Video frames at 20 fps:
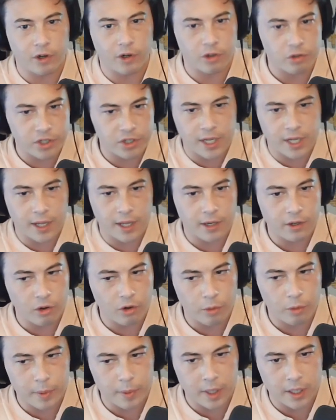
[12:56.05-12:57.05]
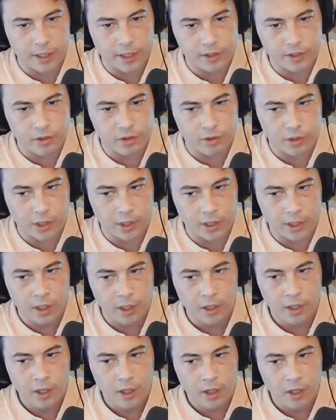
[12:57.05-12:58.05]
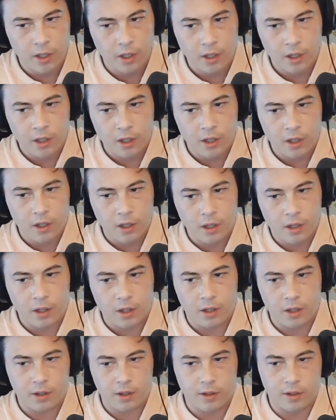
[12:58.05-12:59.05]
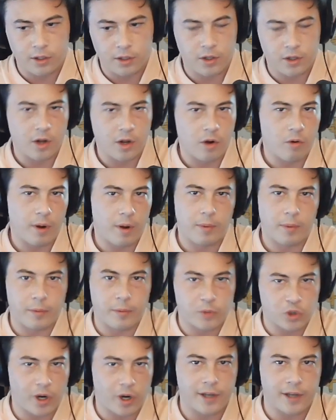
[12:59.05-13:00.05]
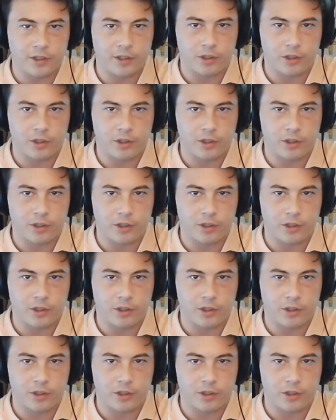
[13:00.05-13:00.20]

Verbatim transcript: understand European history. You know, I'm, I'm trying